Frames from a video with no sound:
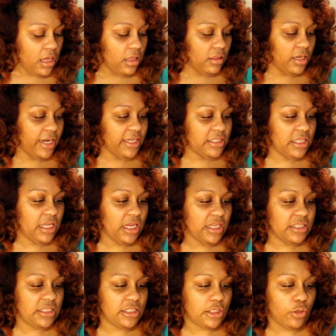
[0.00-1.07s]
The next thing
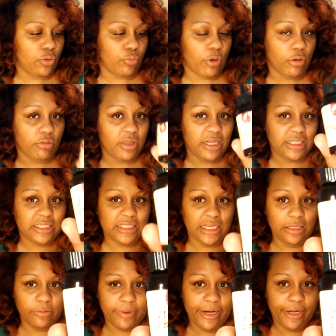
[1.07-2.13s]
is this growth
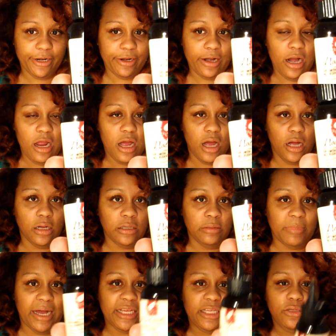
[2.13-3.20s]
accelerator.
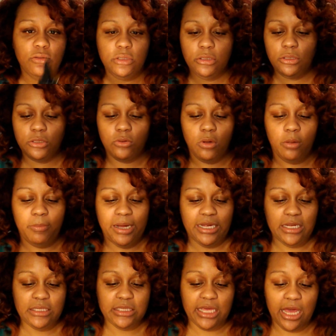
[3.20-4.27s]
I use this on
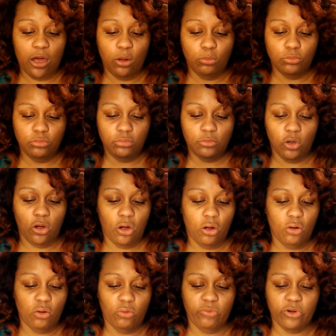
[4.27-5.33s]
my scalp
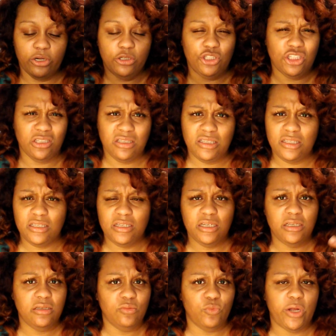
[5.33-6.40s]
all over just
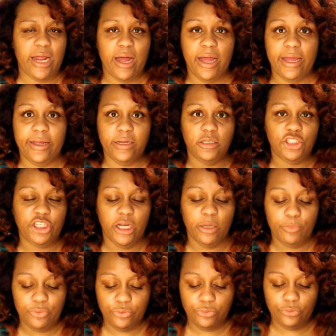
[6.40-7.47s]
when I
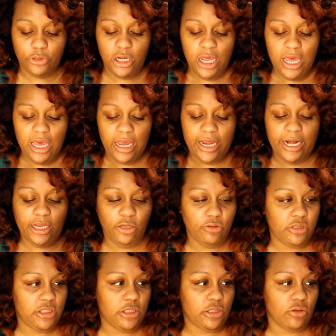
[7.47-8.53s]
shampooed, and I
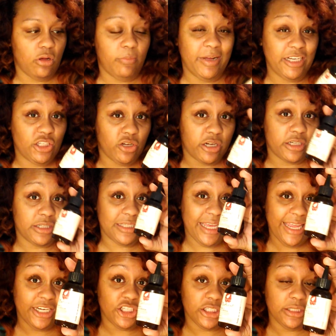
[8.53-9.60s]
use this on my daughter's
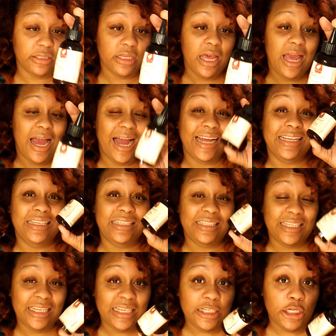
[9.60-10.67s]
edges. I
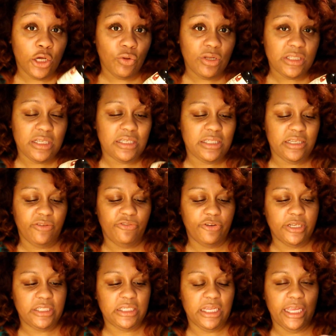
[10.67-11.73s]
did notice a
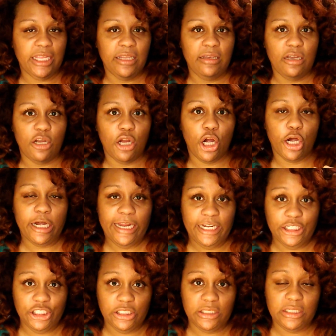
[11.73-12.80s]
difference in her
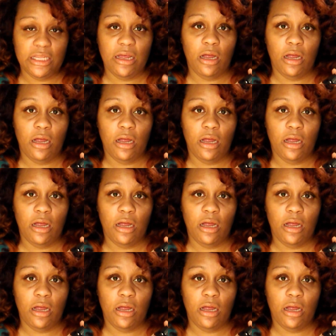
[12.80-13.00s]
edges.